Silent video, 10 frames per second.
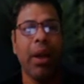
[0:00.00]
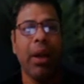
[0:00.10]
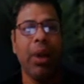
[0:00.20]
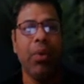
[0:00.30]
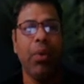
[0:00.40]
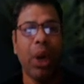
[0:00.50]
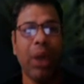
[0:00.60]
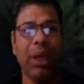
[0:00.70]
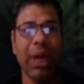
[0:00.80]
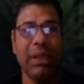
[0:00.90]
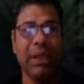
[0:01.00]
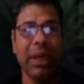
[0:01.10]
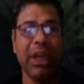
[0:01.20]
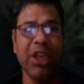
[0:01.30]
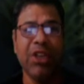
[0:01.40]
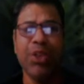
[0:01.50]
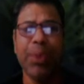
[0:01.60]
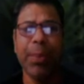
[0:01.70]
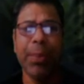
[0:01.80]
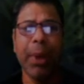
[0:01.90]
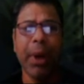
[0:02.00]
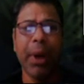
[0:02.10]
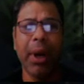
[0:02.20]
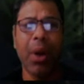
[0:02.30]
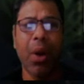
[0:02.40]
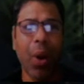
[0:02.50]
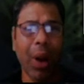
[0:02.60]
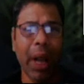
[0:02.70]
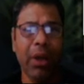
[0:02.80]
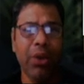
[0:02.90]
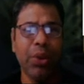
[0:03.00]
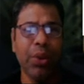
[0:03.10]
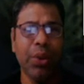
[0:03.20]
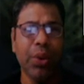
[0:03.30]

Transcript: Now, what does a newspaper hawker do?